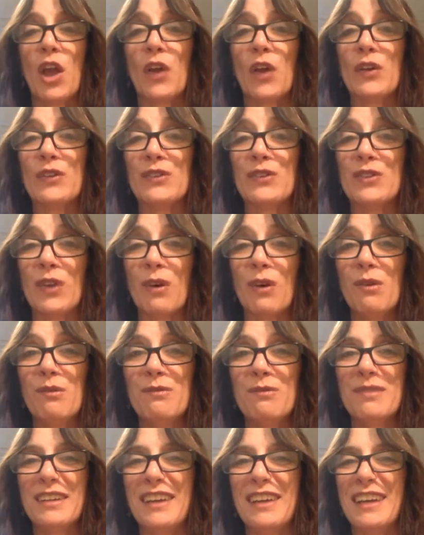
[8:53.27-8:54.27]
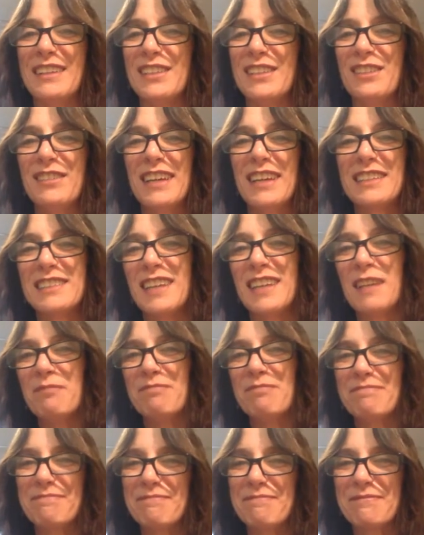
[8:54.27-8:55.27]
So, until next time,
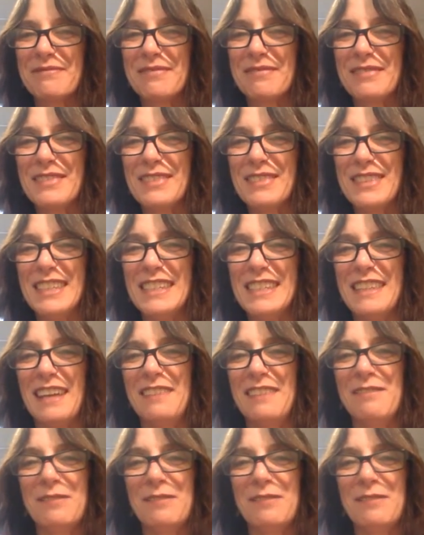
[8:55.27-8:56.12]
see you then.